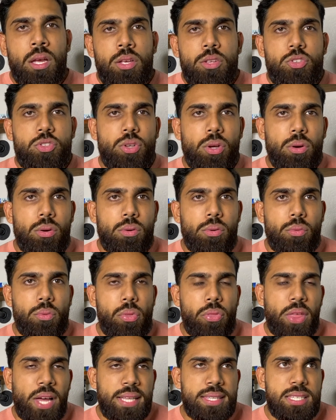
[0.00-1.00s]
So
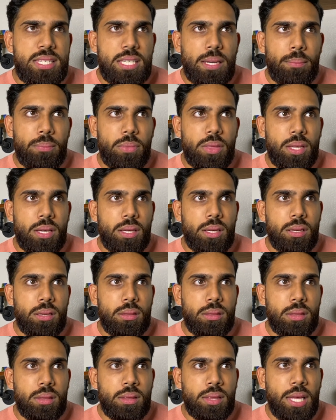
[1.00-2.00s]
that's
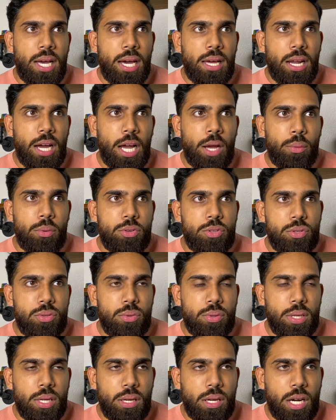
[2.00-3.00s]
something that I would
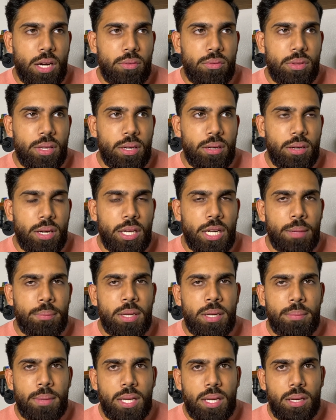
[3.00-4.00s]
do in a cover letter, and I'm
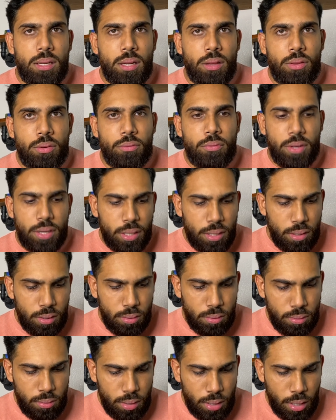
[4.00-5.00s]
gonna make another
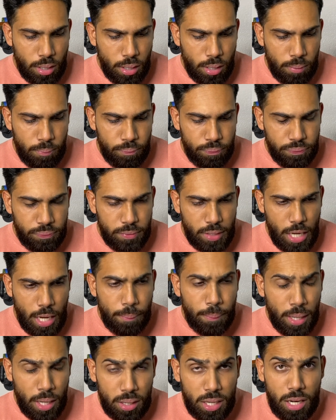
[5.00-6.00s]
video
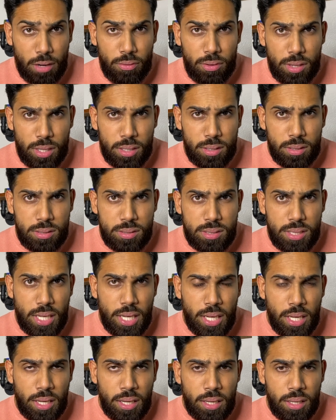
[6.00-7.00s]
about cover letters
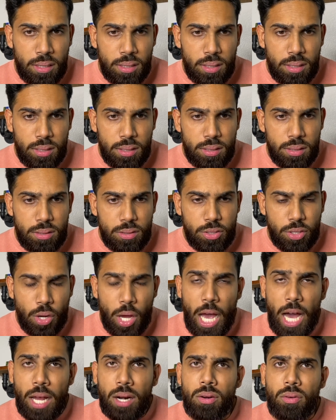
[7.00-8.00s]
and
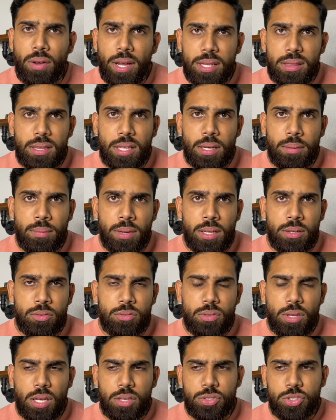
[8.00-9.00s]
how to write them,
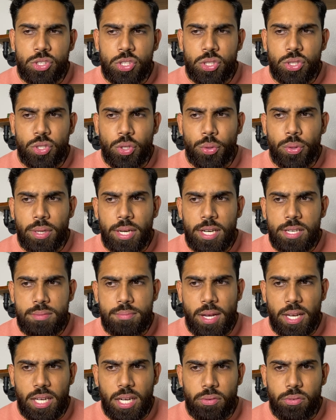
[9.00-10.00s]
and I'll show you guys
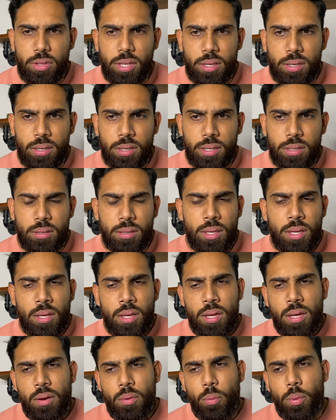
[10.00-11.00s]
my cover letter and
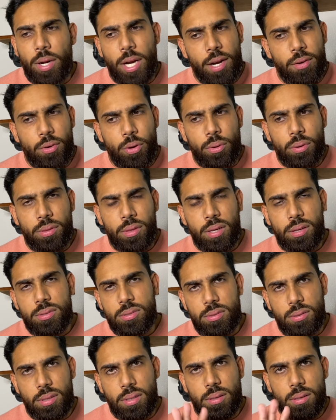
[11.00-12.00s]
what I wrote in there,
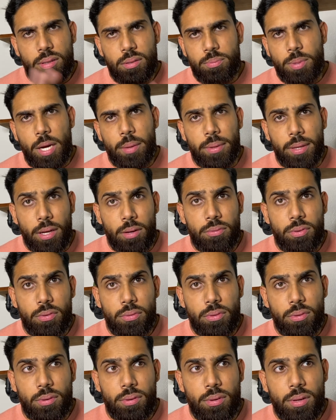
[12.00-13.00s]
so that it's probably helpful
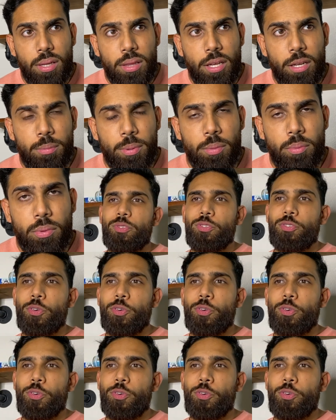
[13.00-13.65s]
for a lot of people.